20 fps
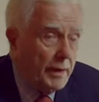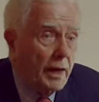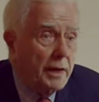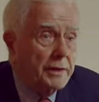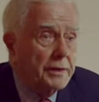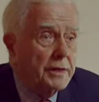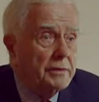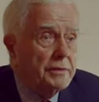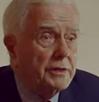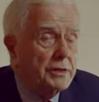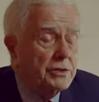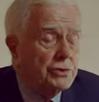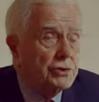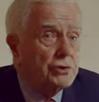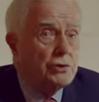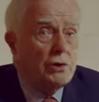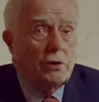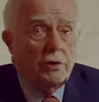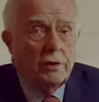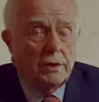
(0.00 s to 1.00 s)
And in this
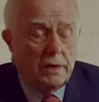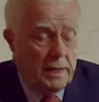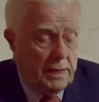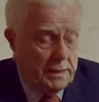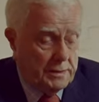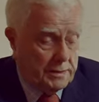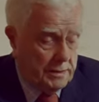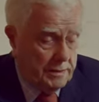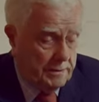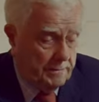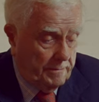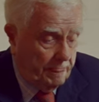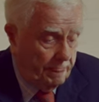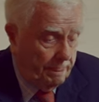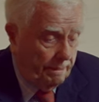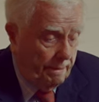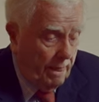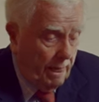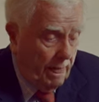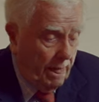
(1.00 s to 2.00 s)
short letter,
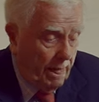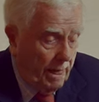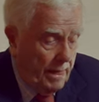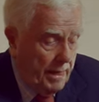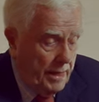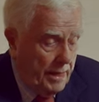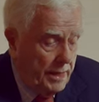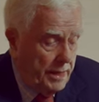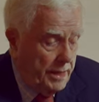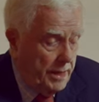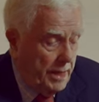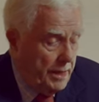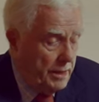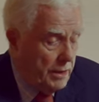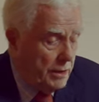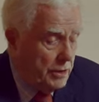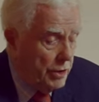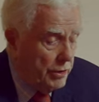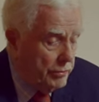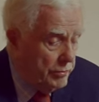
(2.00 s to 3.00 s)
he
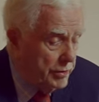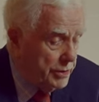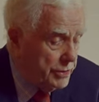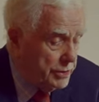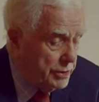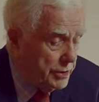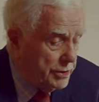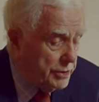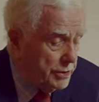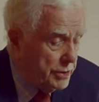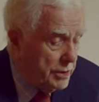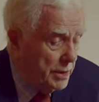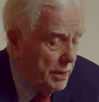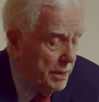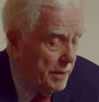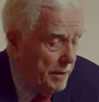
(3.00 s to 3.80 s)
encourages